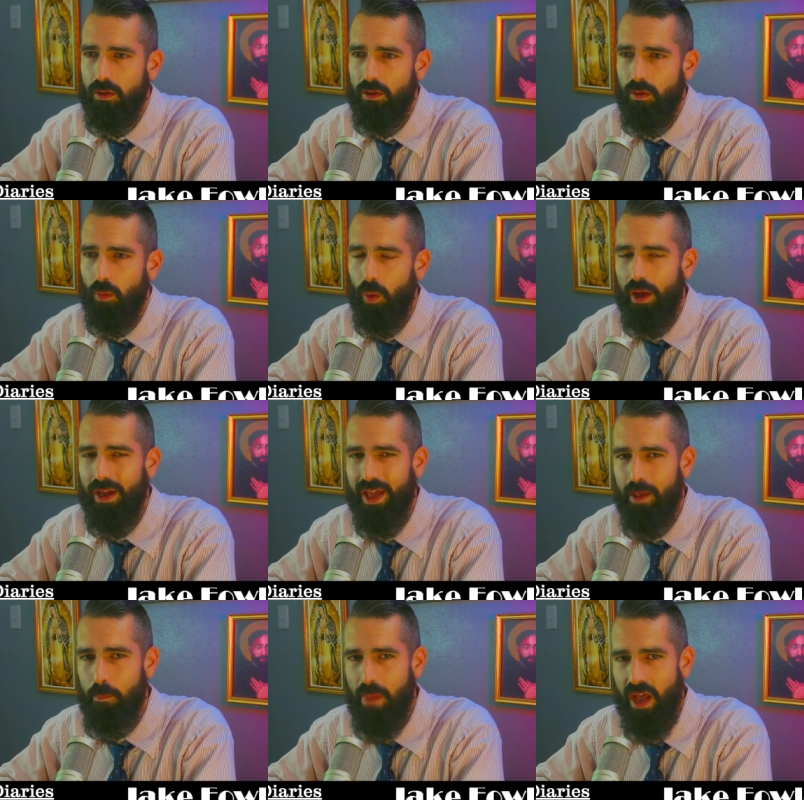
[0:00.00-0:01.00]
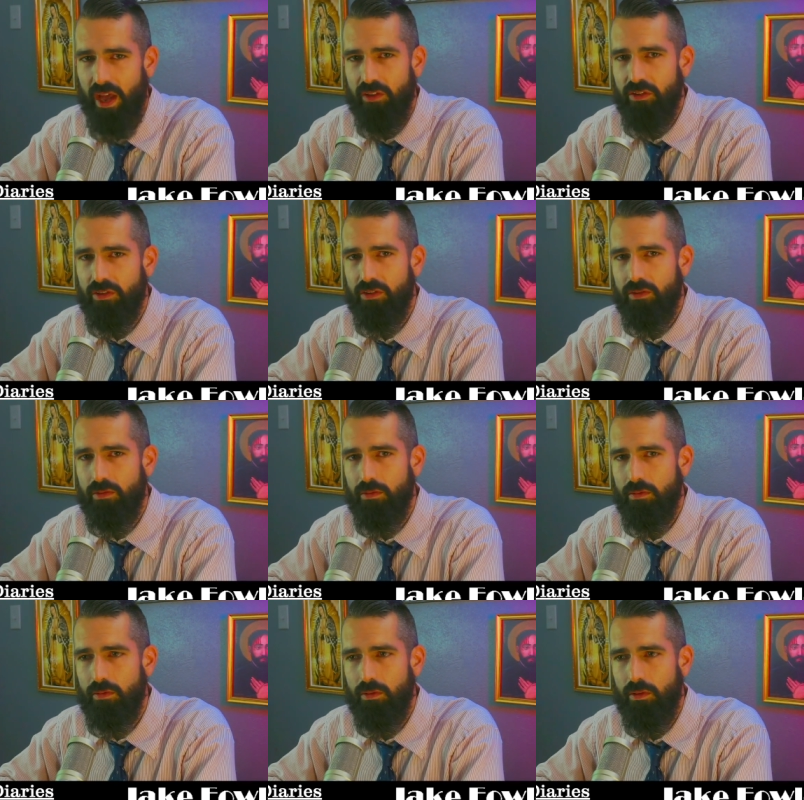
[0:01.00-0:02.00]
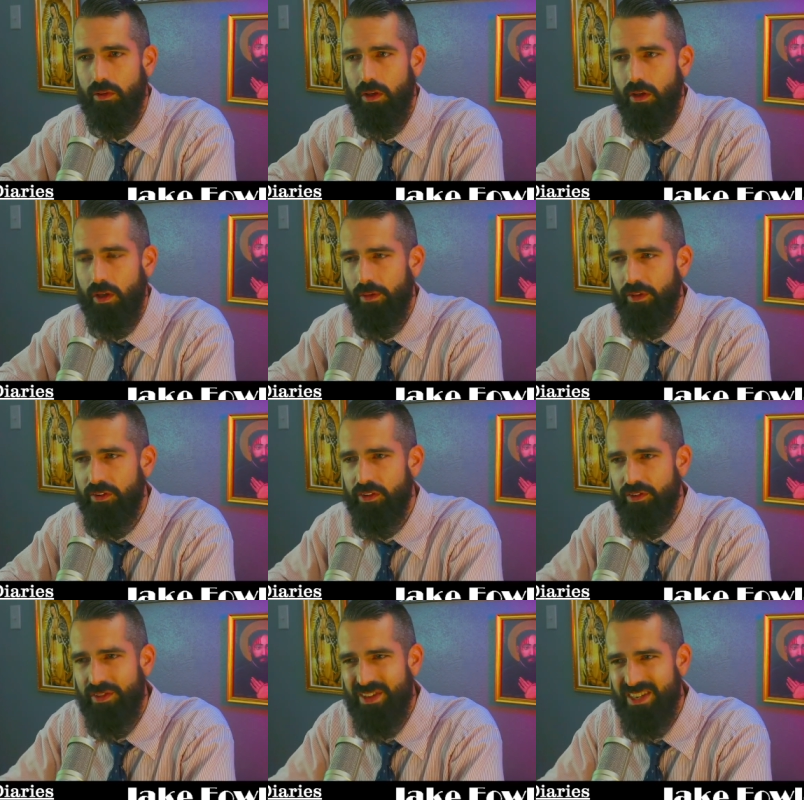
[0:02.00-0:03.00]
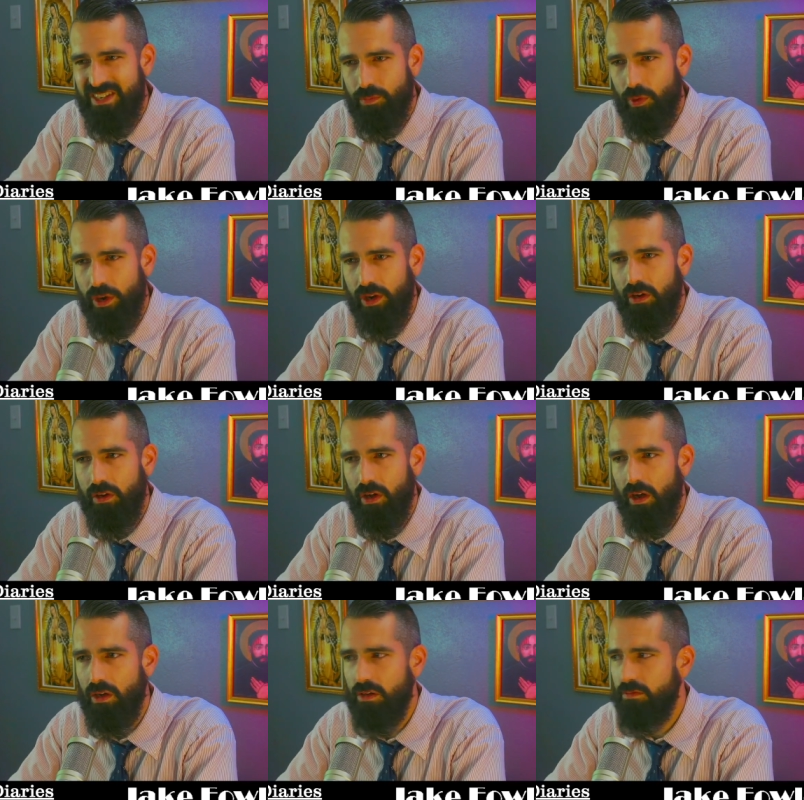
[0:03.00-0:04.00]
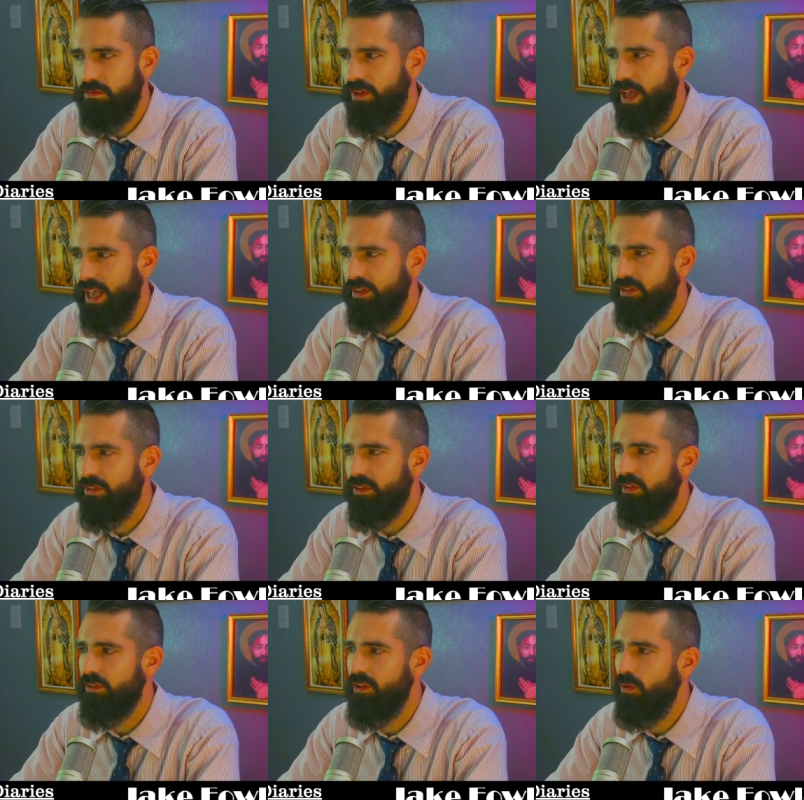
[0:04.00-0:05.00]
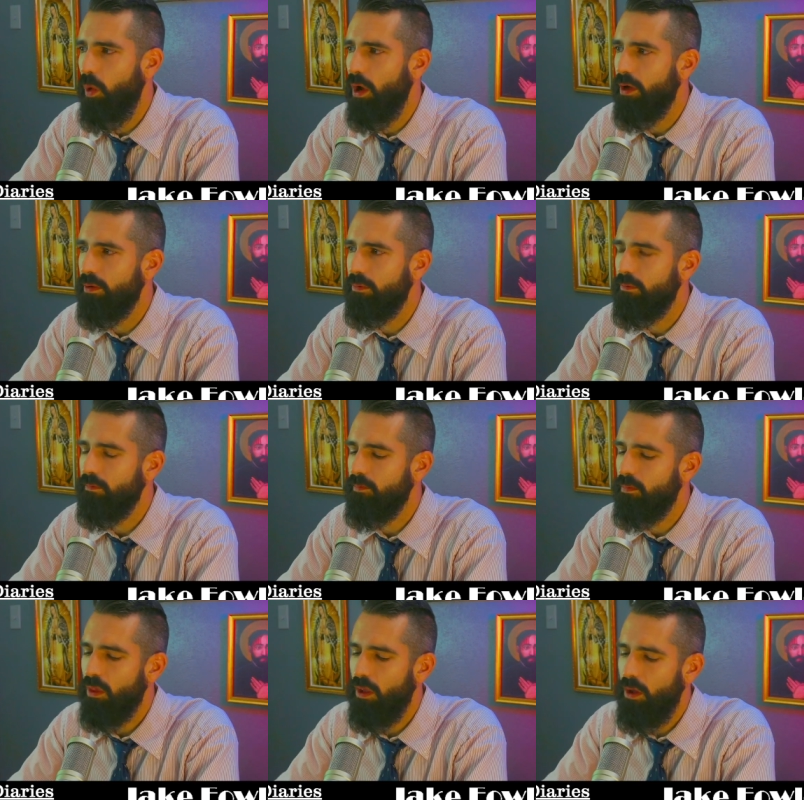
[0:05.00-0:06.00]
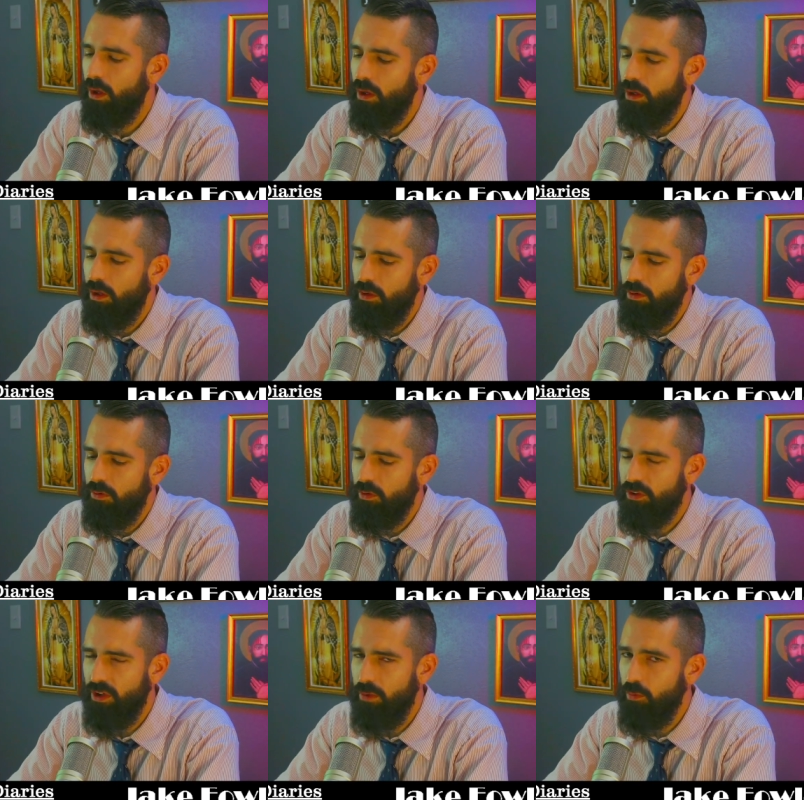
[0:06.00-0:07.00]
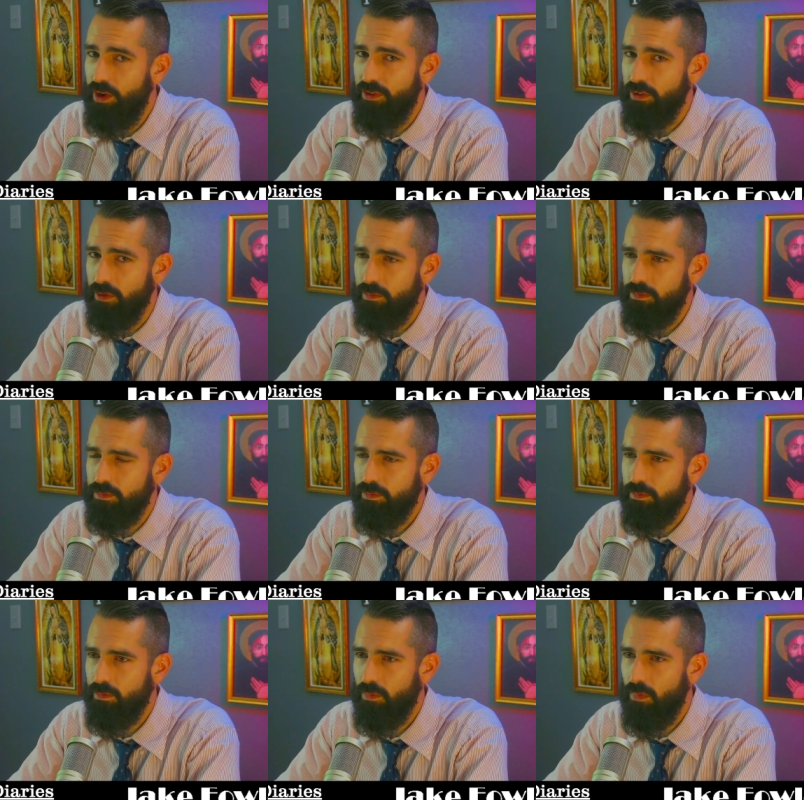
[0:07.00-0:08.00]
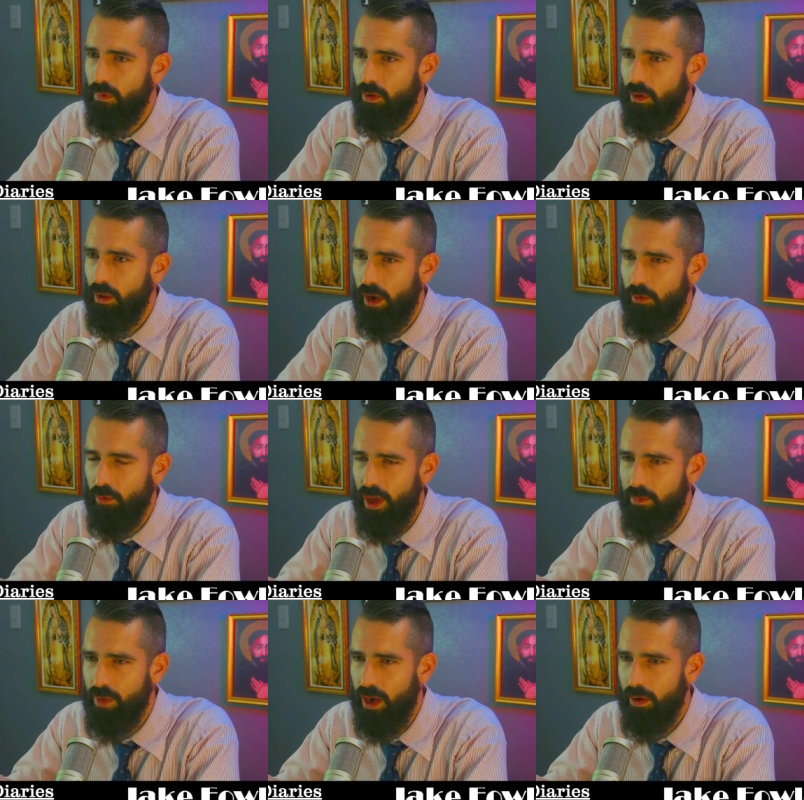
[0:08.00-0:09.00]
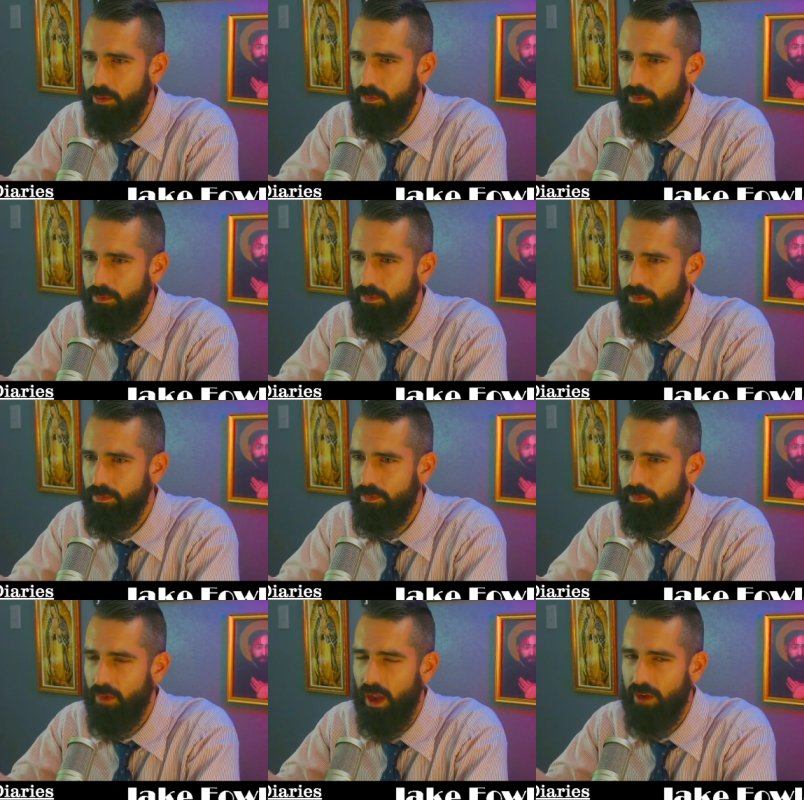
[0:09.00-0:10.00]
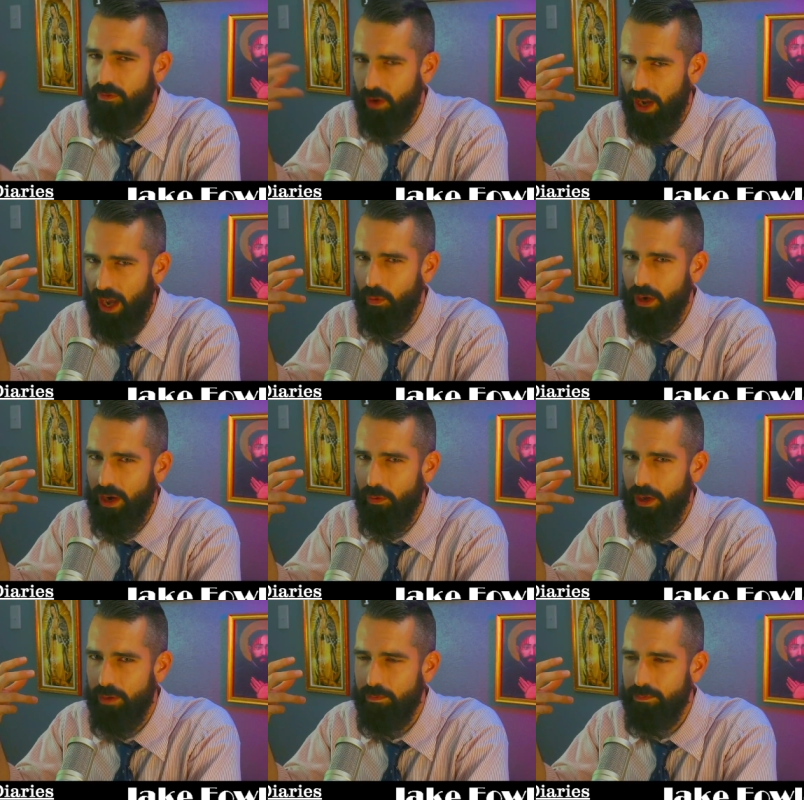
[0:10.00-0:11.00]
What a mess! And this is in the spring of 861. For some reason, I read about it. I forgot what I read.